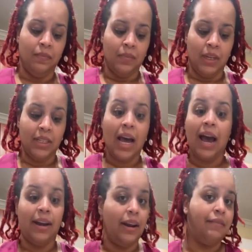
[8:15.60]
it's high
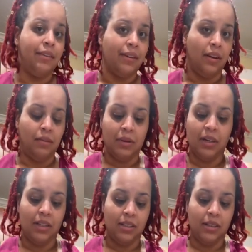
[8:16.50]
in everything
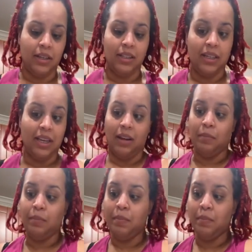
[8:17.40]
because he's eating
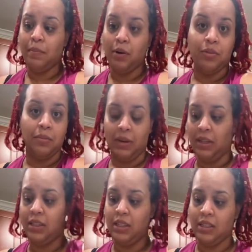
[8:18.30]
both
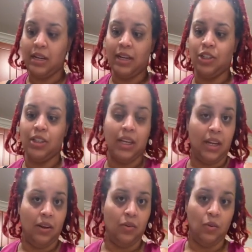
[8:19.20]
meats. He's not just
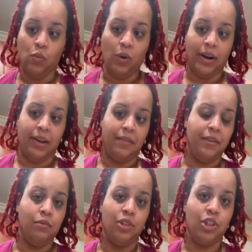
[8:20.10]
eating one. Now, if
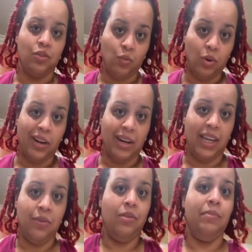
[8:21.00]
it was just one,
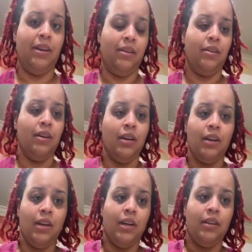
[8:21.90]

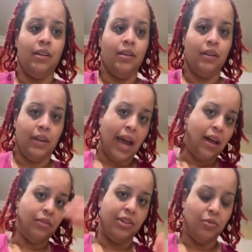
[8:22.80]
the
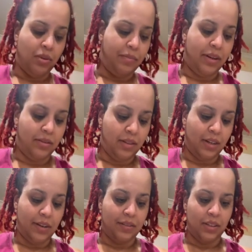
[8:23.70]
calories would have been, the
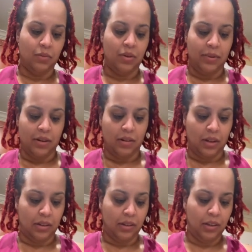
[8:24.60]
deficit would have been a
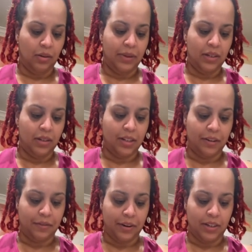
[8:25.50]
little bit
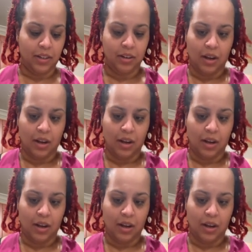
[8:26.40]
different.